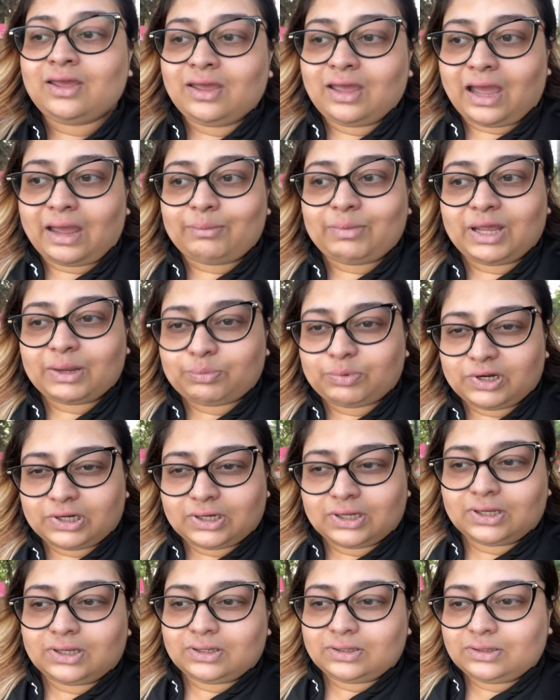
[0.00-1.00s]
I'm like
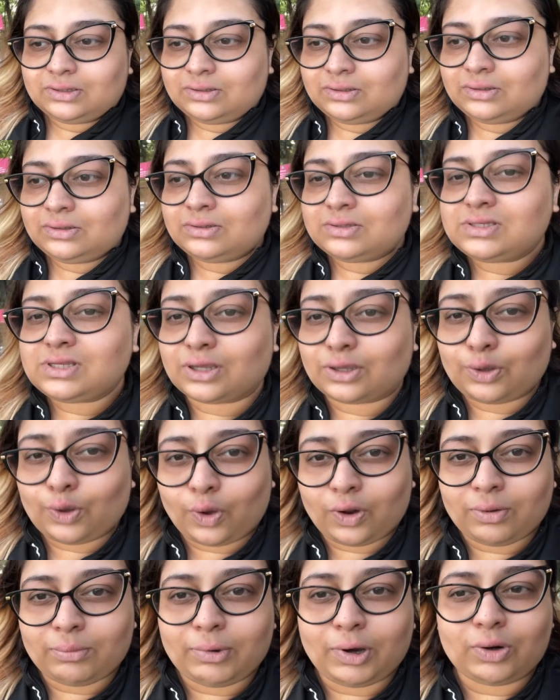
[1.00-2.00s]
pretty
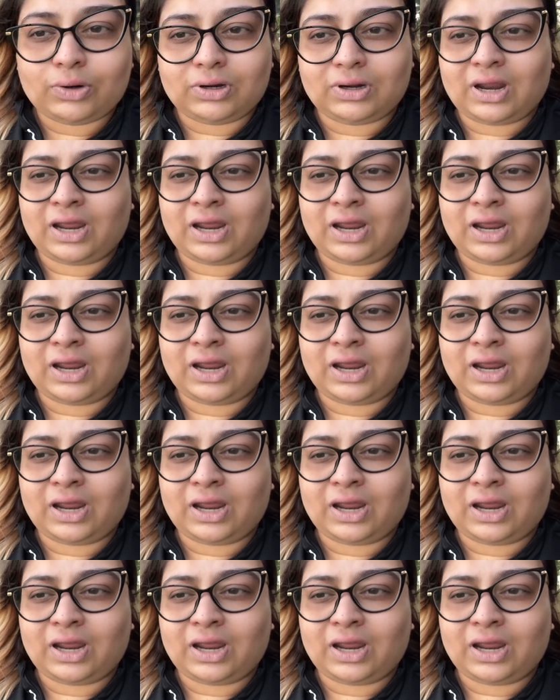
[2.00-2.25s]
secure about it.